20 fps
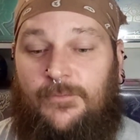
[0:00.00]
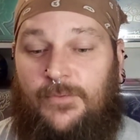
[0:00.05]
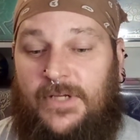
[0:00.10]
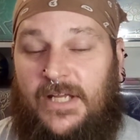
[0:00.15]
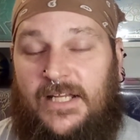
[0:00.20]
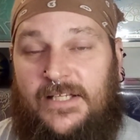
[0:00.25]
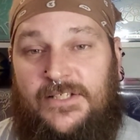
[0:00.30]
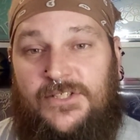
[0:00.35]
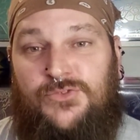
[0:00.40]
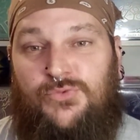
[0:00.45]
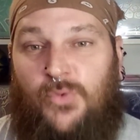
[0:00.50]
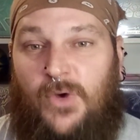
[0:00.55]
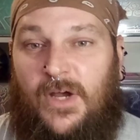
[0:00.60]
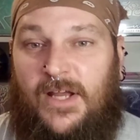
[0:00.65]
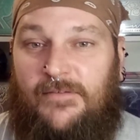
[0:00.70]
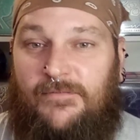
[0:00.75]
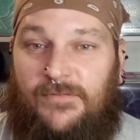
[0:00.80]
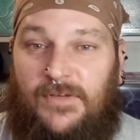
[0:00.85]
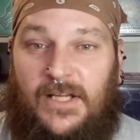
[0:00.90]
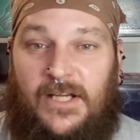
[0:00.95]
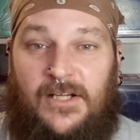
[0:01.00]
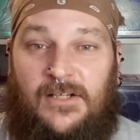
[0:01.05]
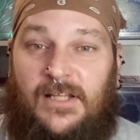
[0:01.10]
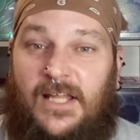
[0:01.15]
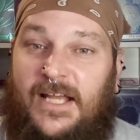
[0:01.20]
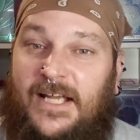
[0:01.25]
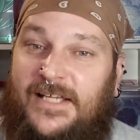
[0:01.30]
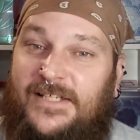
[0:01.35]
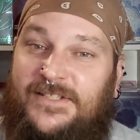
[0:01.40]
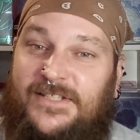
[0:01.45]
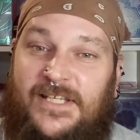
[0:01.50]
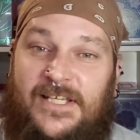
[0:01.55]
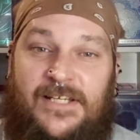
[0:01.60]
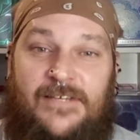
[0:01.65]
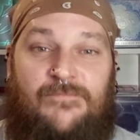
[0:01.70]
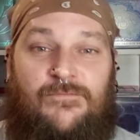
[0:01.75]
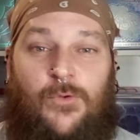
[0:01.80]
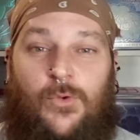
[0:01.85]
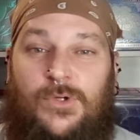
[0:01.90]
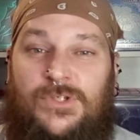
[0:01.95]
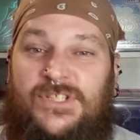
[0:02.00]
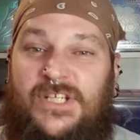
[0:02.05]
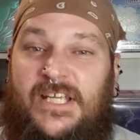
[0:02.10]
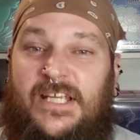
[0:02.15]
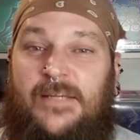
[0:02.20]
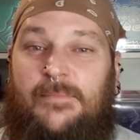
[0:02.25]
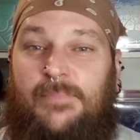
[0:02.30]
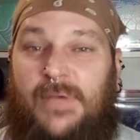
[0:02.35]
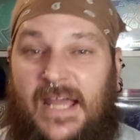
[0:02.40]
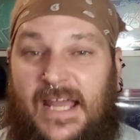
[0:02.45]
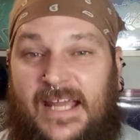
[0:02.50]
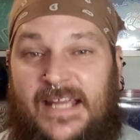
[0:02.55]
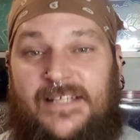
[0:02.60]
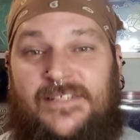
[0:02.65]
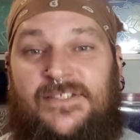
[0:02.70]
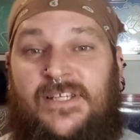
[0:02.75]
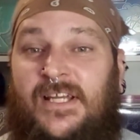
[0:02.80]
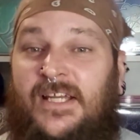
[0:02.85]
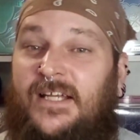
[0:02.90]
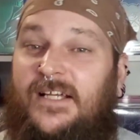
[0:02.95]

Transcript: we got this white flare, like I said, 14 packs.